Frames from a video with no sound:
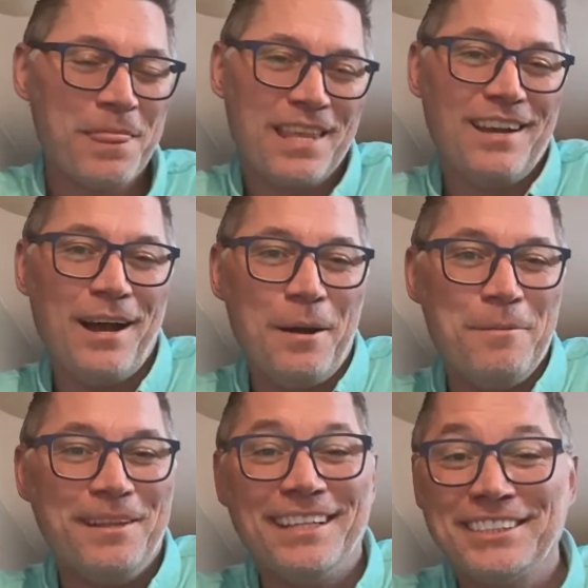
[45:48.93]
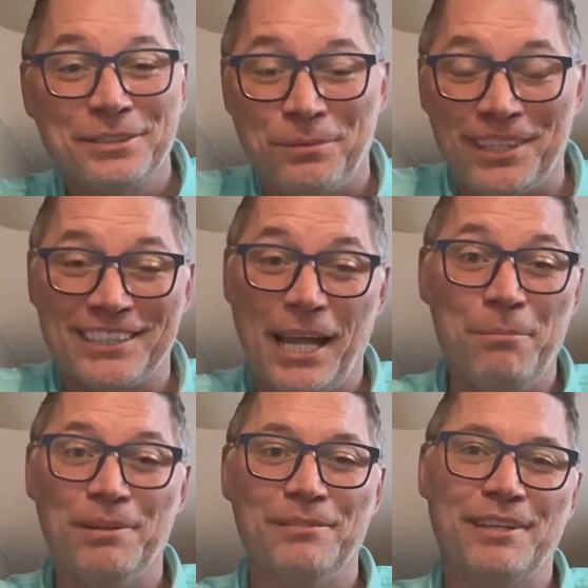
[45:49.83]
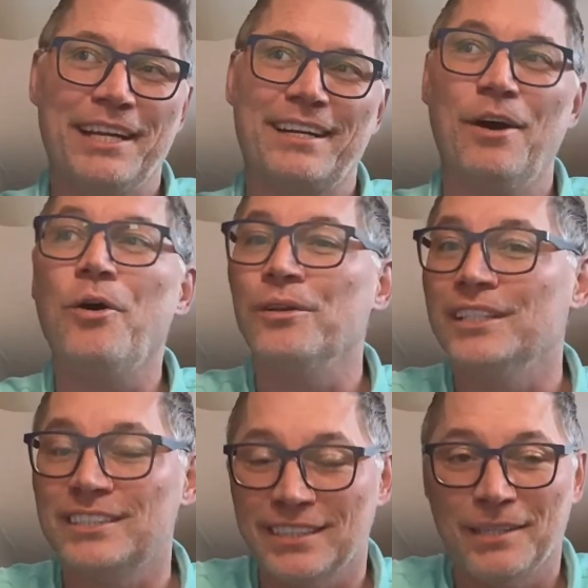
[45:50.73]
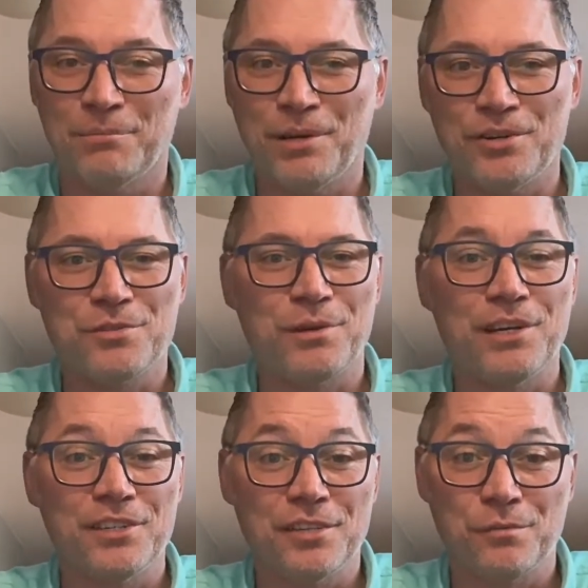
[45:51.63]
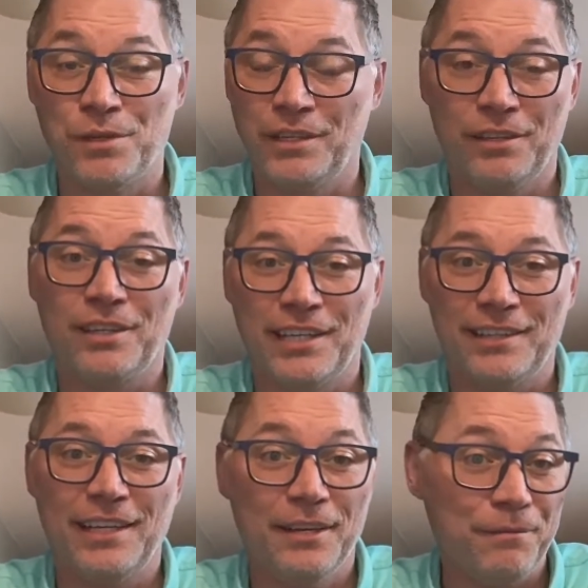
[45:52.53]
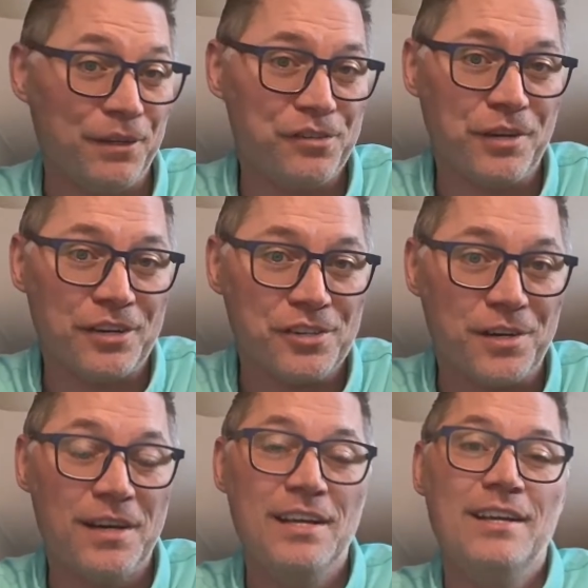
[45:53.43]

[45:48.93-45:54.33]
And that's just one example of like a holistic approach where you're just really looking at the infrastructure